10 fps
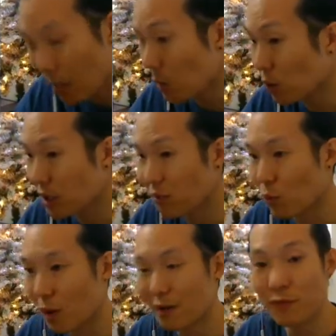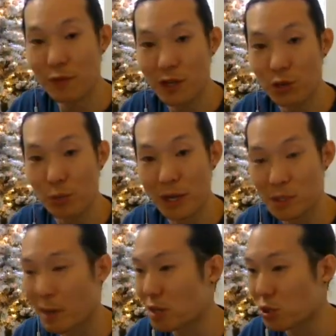I will give 1 free group buy
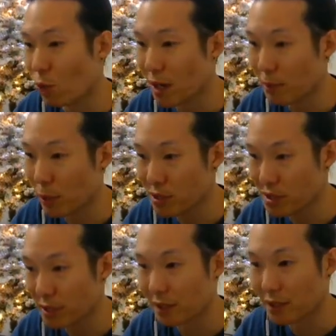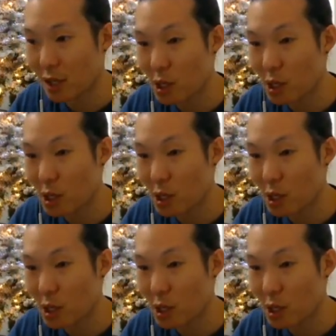spot to 1 person